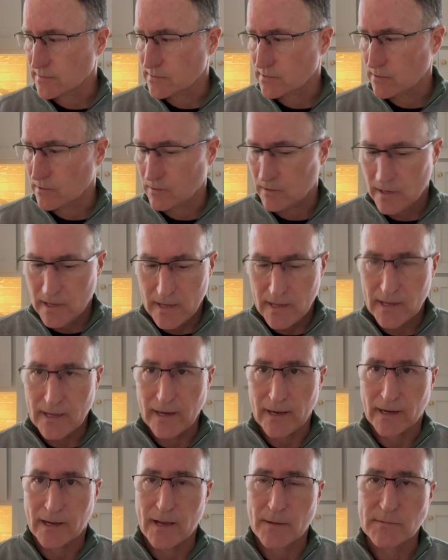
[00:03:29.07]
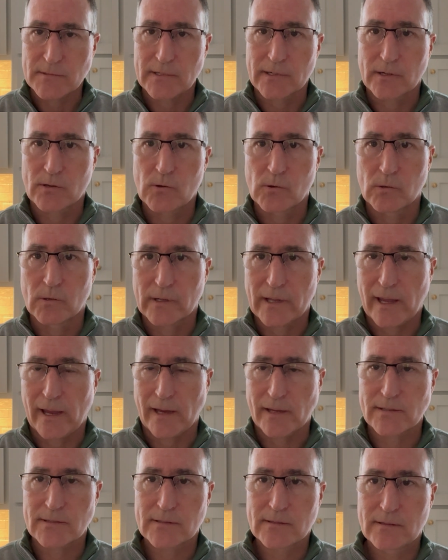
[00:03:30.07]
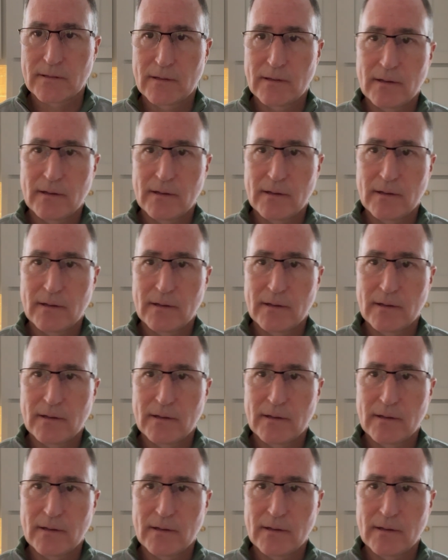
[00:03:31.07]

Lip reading: so, and it comes in a cool case.